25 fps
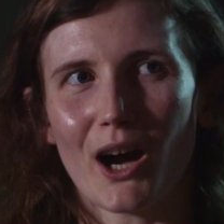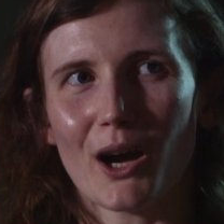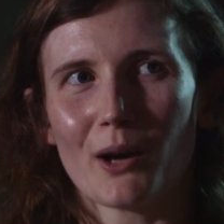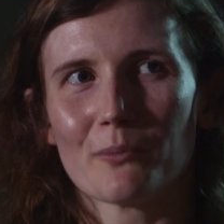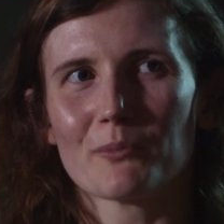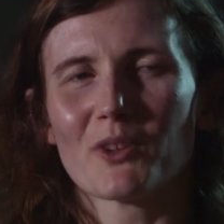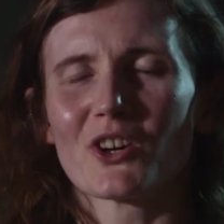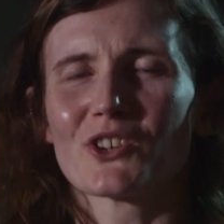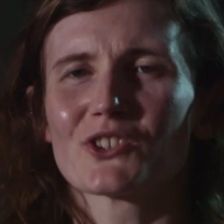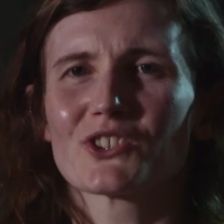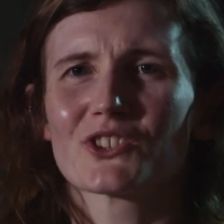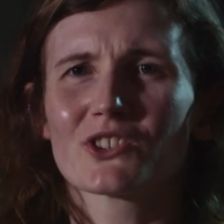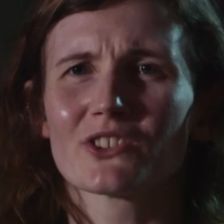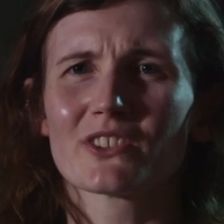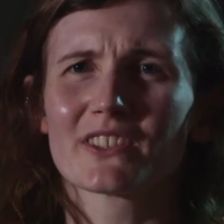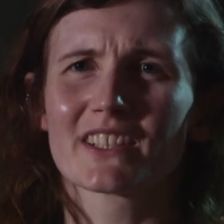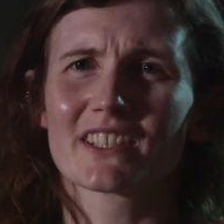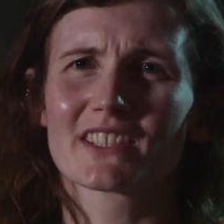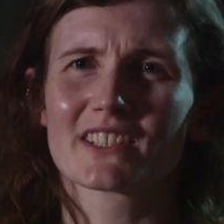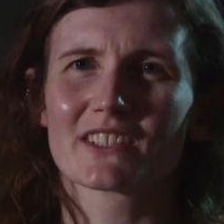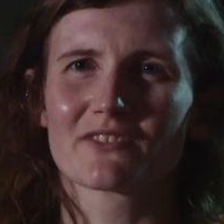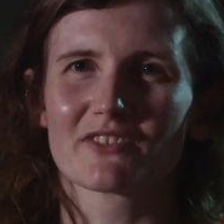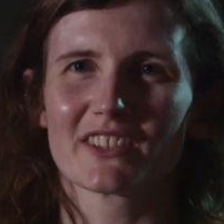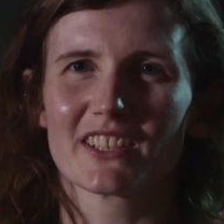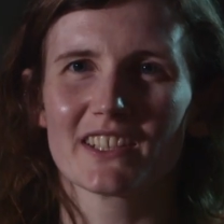I'm not sure
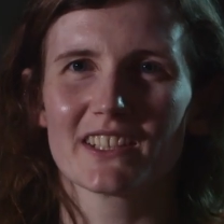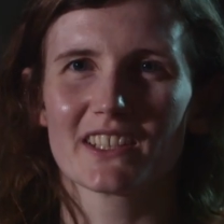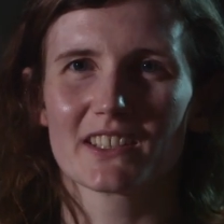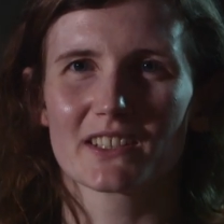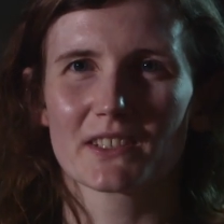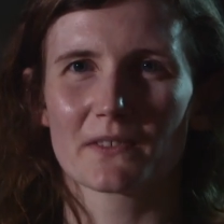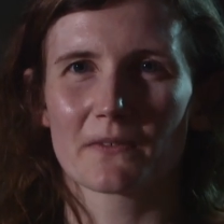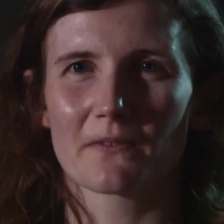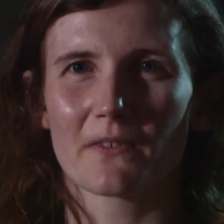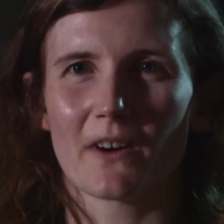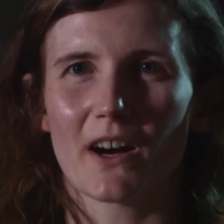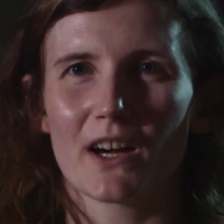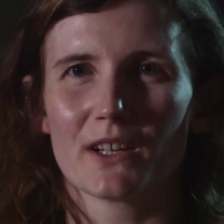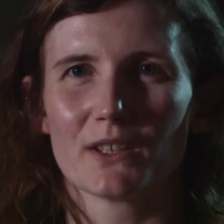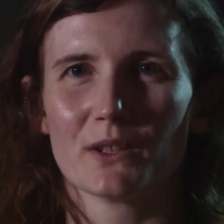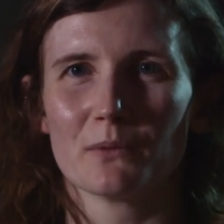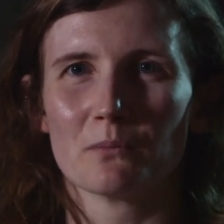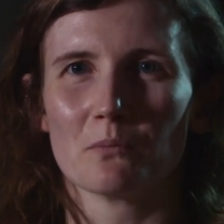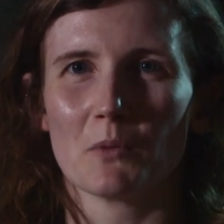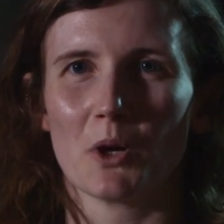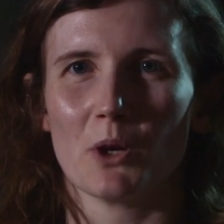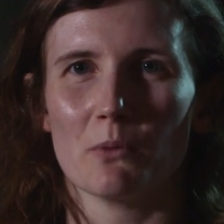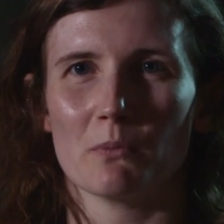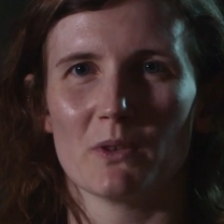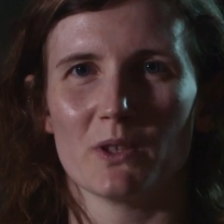there's really a
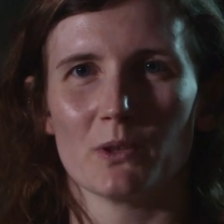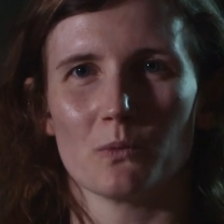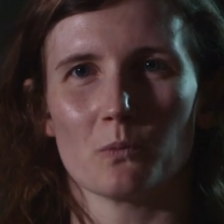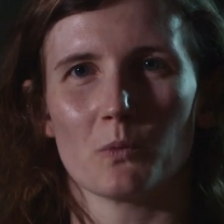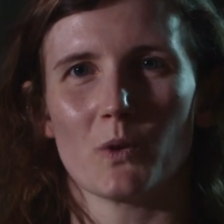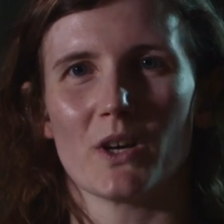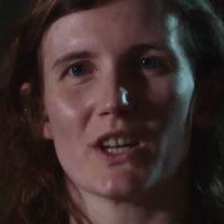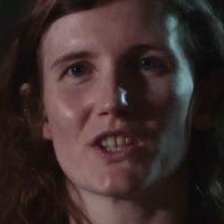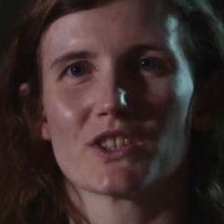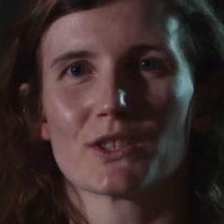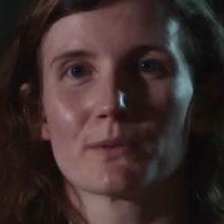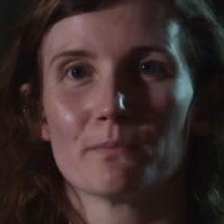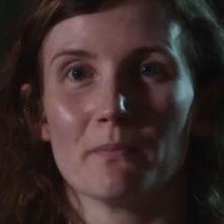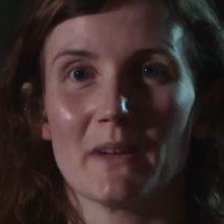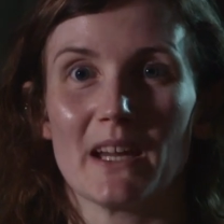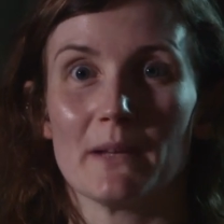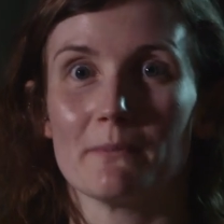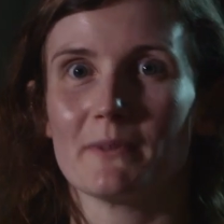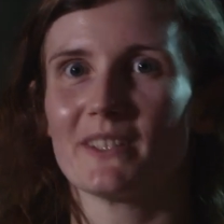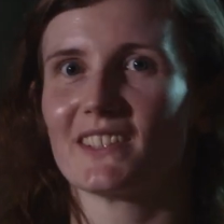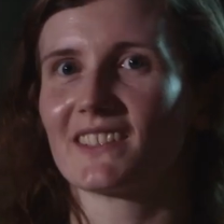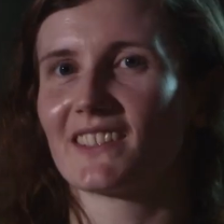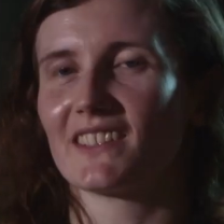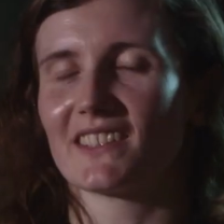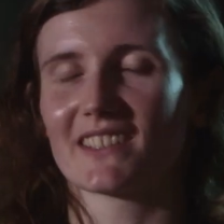defining moment which
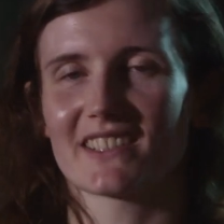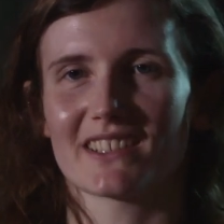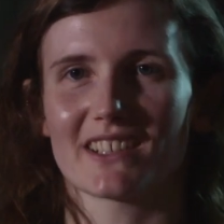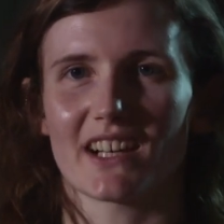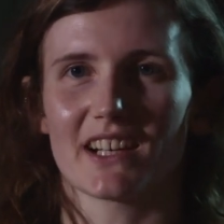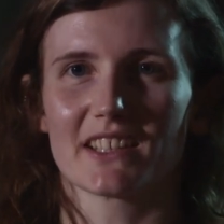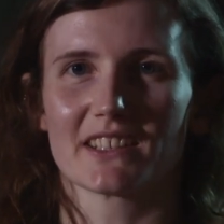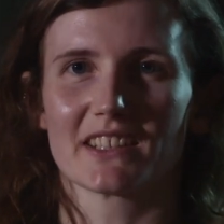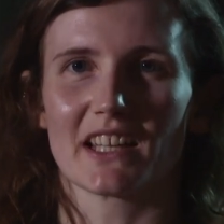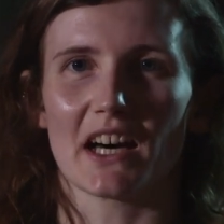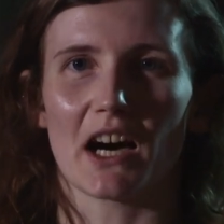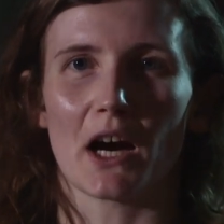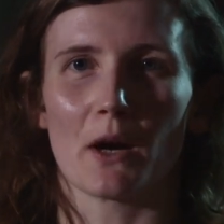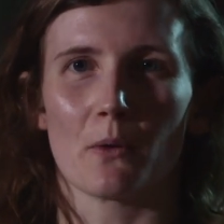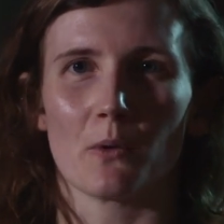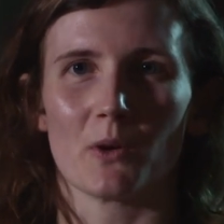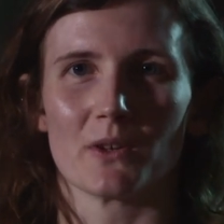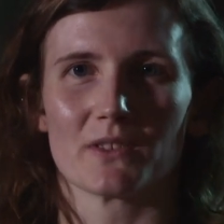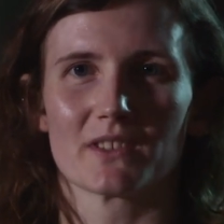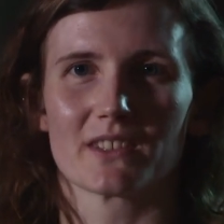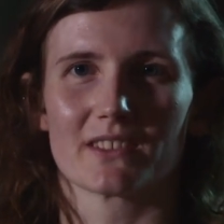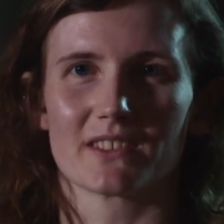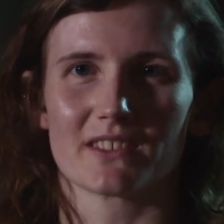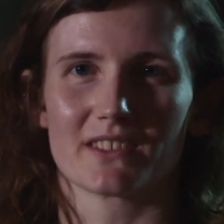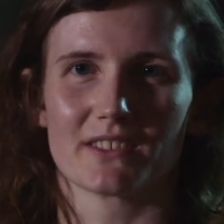maybe decide that I
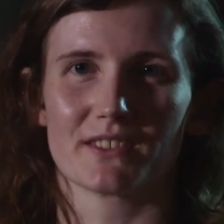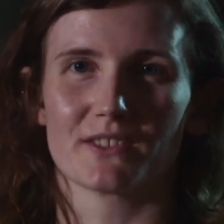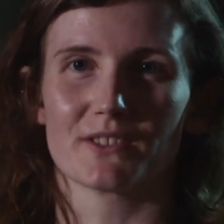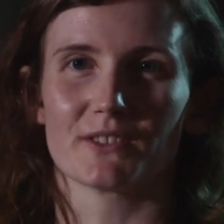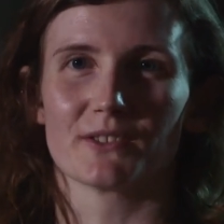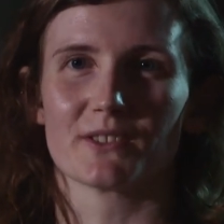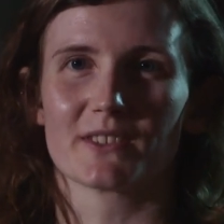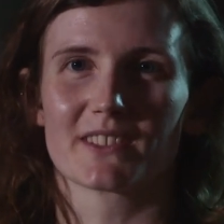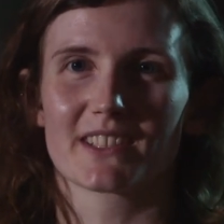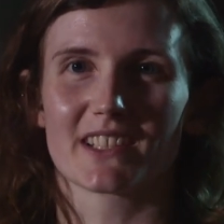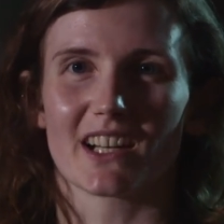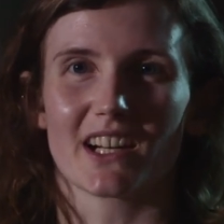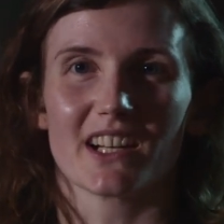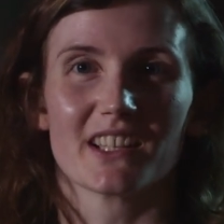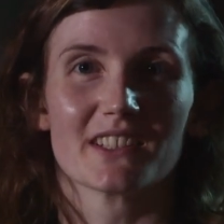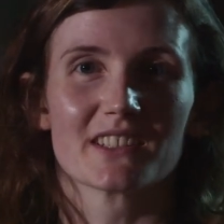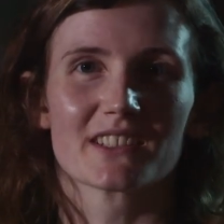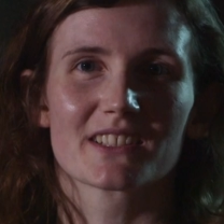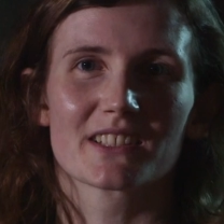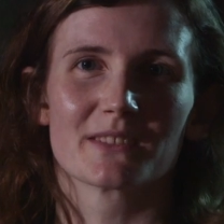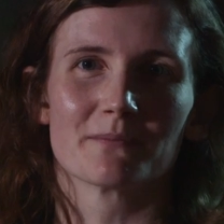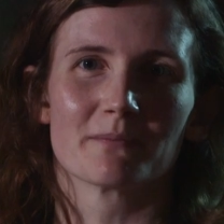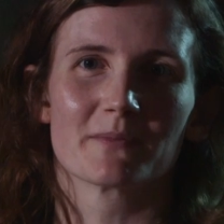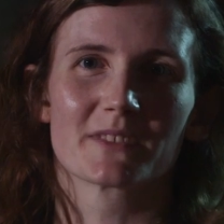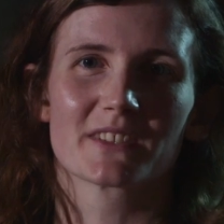wanted to do
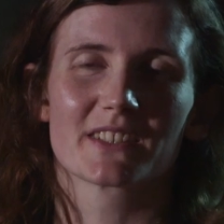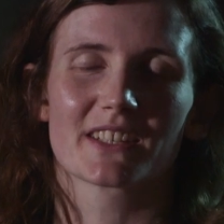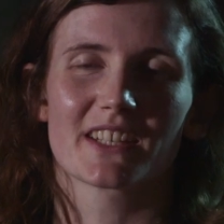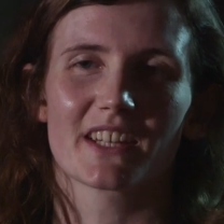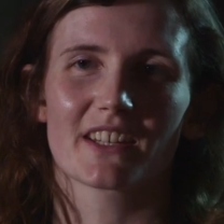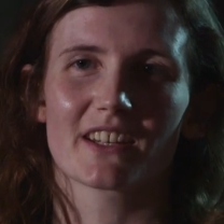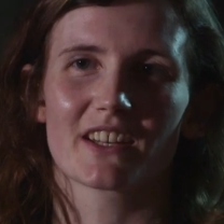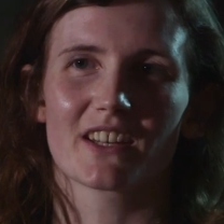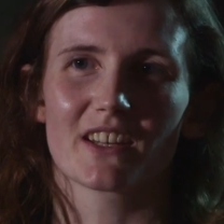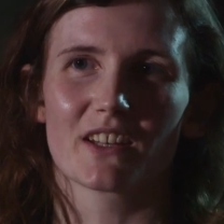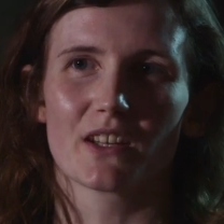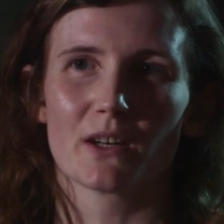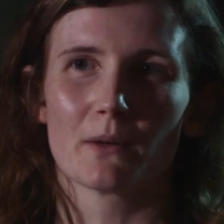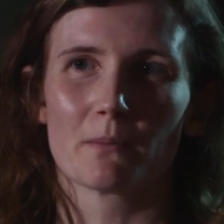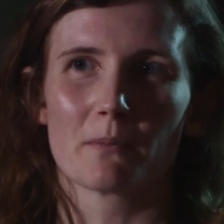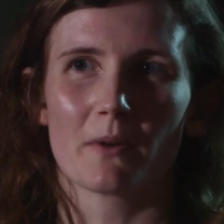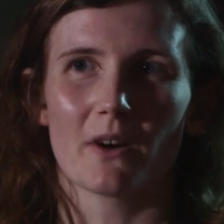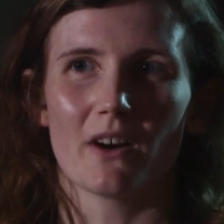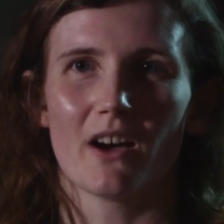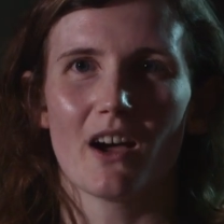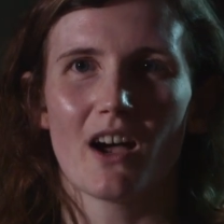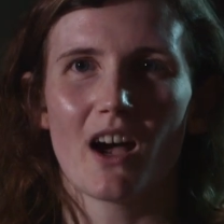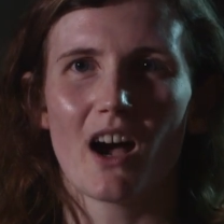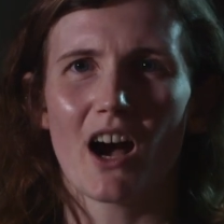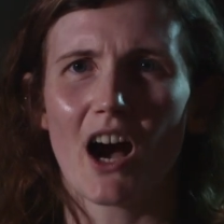science in particular,
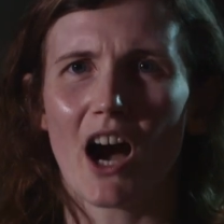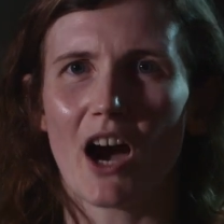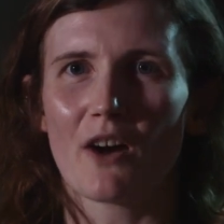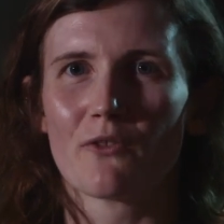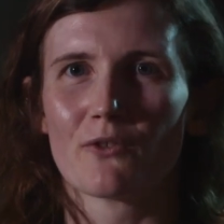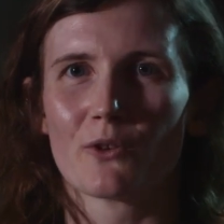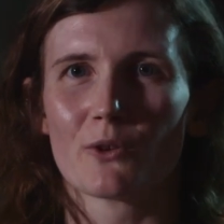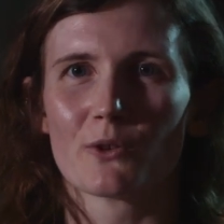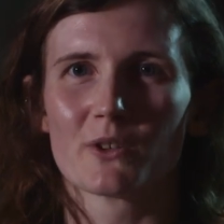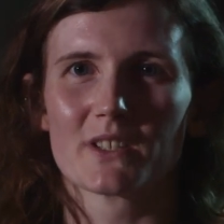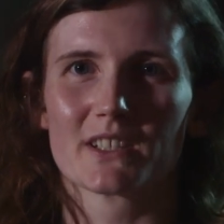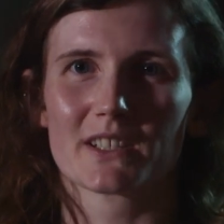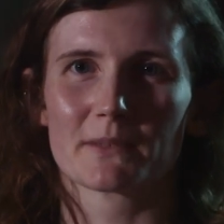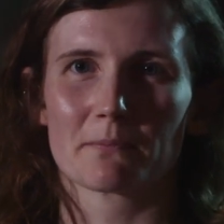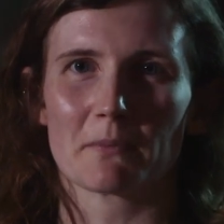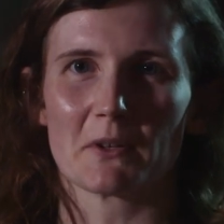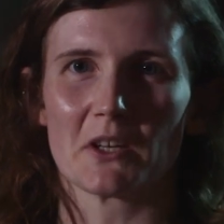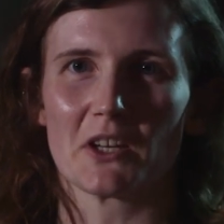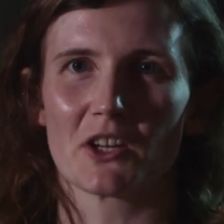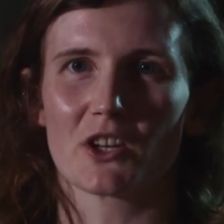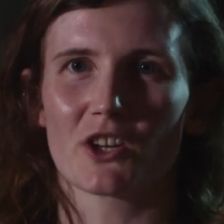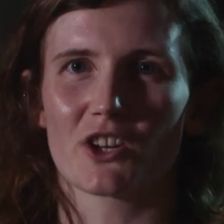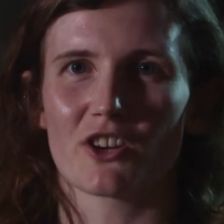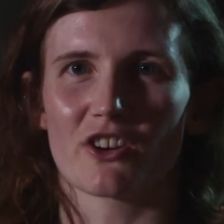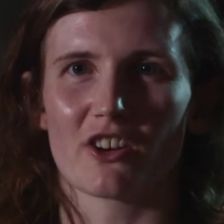but I've always
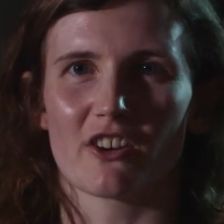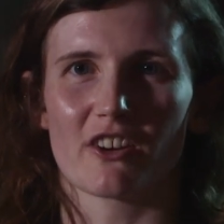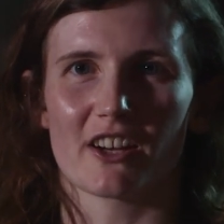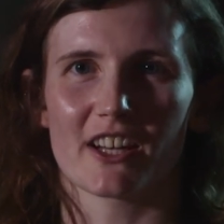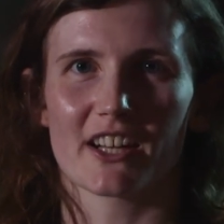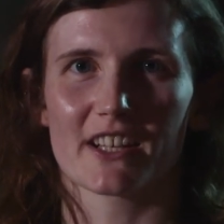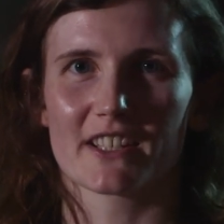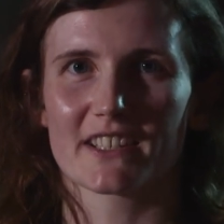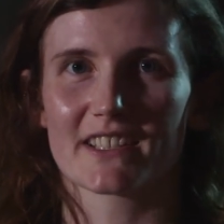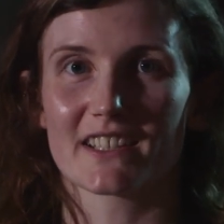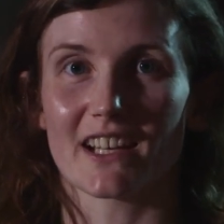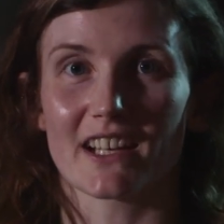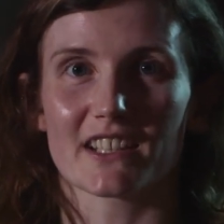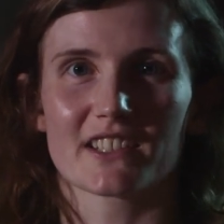been curious.